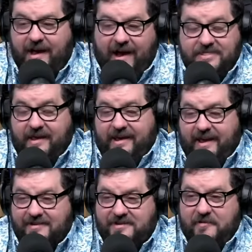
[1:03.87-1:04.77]
I think
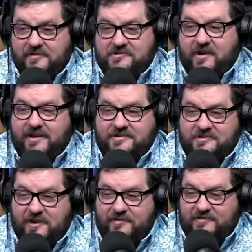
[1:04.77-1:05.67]
he hasn't even scratched
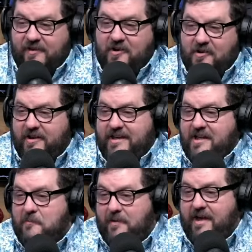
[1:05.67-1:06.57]
the surface of how good he
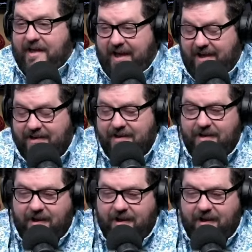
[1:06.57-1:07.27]
can be yet.